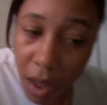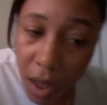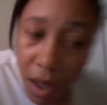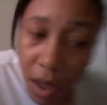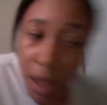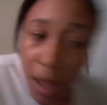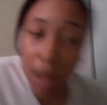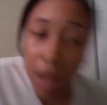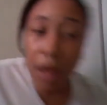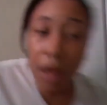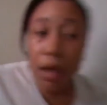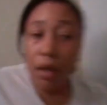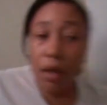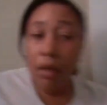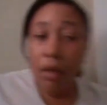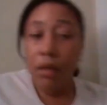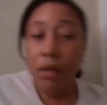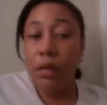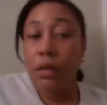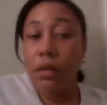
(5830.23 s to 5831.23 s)

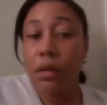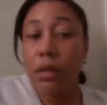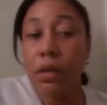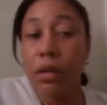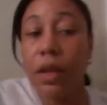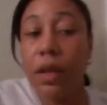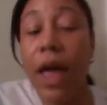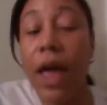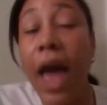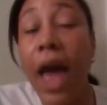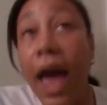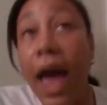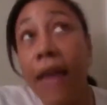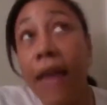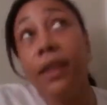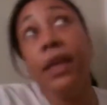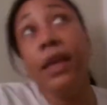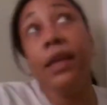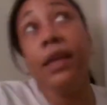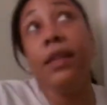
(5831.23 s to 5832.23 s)
I
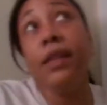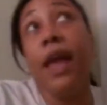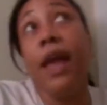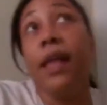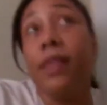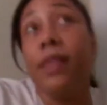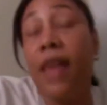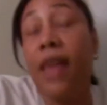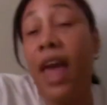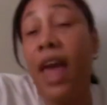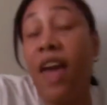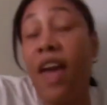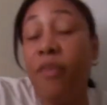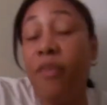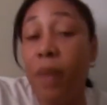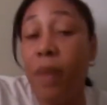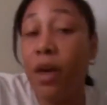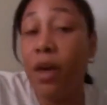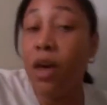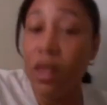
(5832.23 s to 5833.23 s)
need not to have
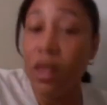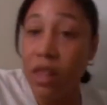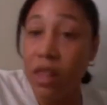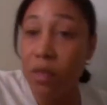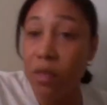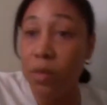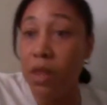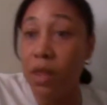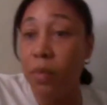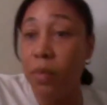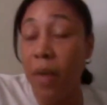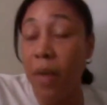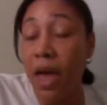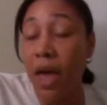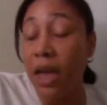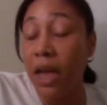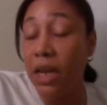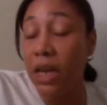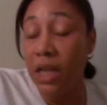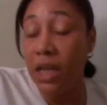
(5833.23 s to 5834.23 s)
my customers
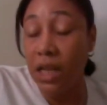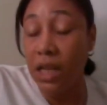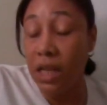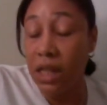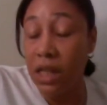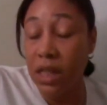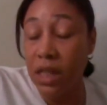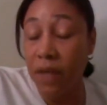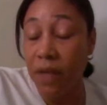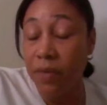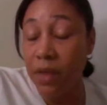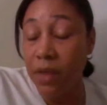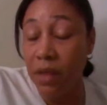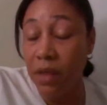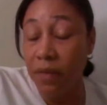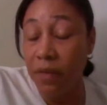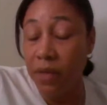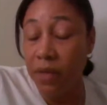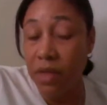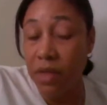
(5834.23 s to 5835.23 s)
buying and getting stuff
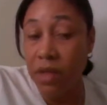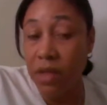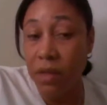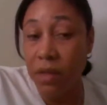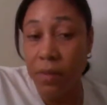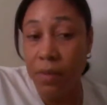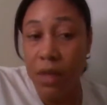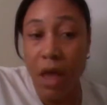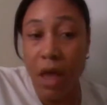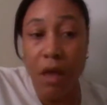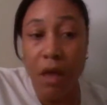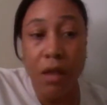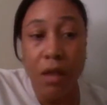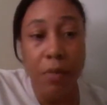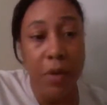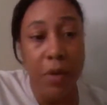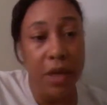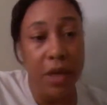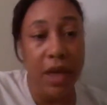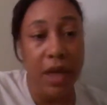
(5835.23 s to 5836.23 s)
delivered to themselves.
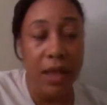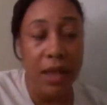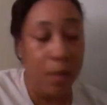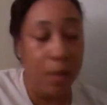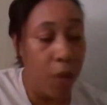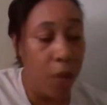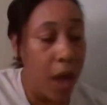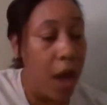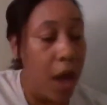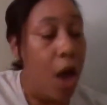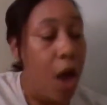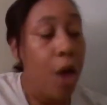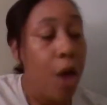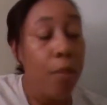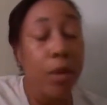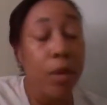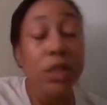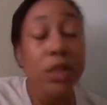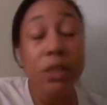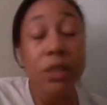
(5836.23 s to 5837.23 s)
But guess what?
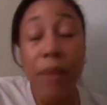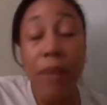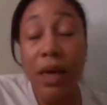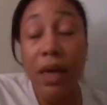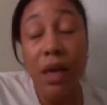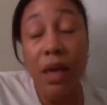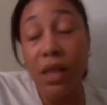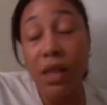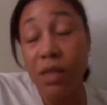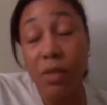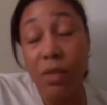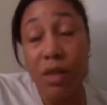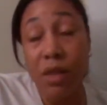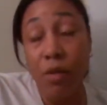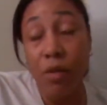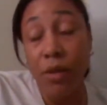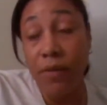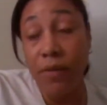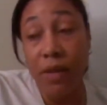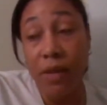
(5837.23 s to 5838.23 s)
Most of my customers
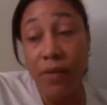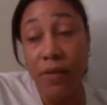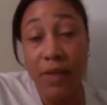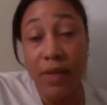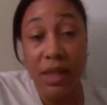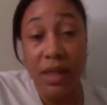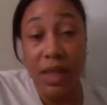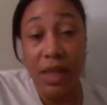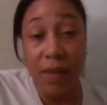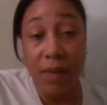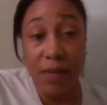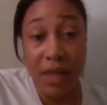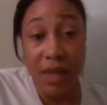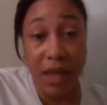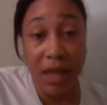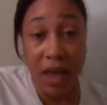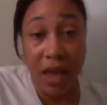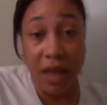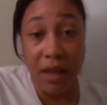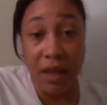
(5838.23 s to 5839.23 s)
don't even live in the same
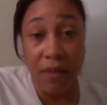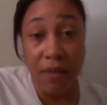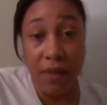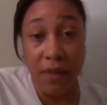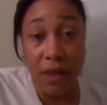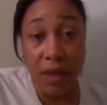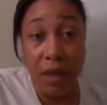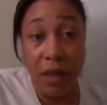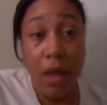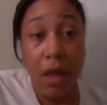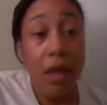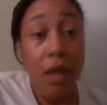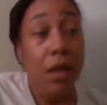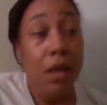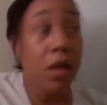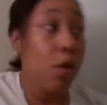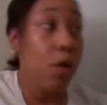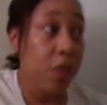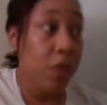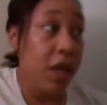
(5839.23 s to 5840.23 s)
state I live in.
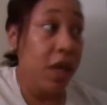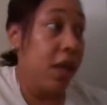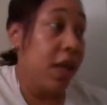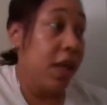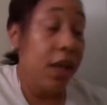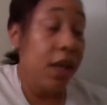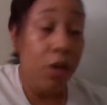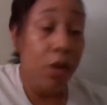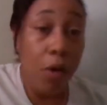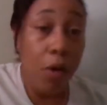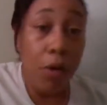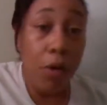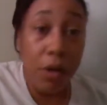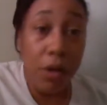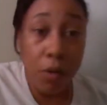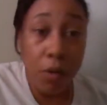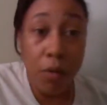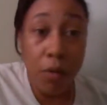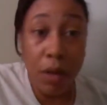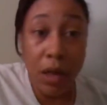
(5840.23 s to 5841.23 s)
So yeah, they could go
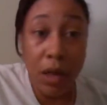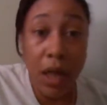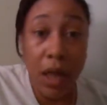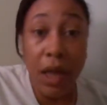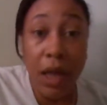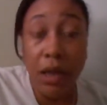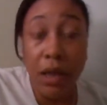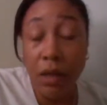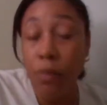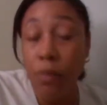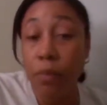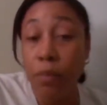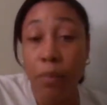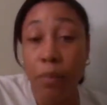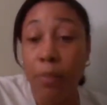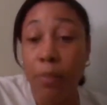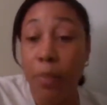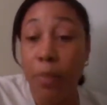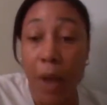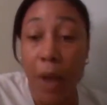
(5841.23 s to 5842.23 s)
online and
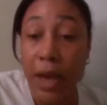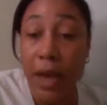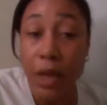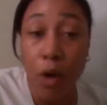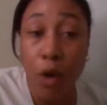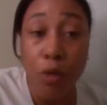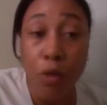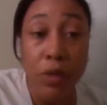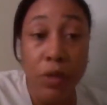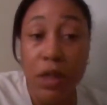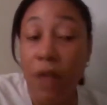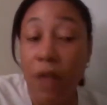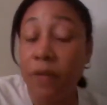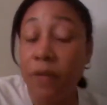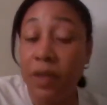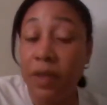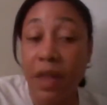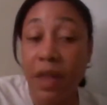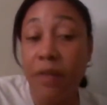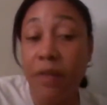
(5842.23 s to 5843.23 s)
buy their own stuff
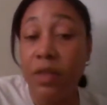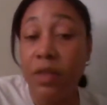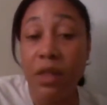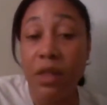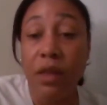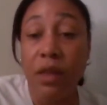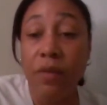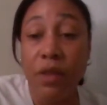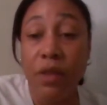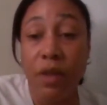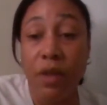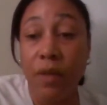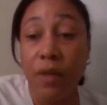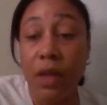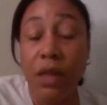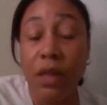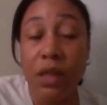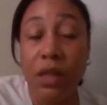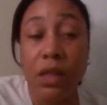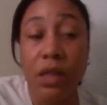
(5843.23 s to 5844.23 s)
and have it delivered
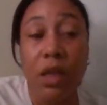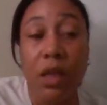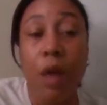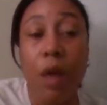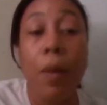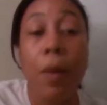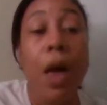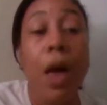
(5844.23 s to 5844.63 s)
directly to them.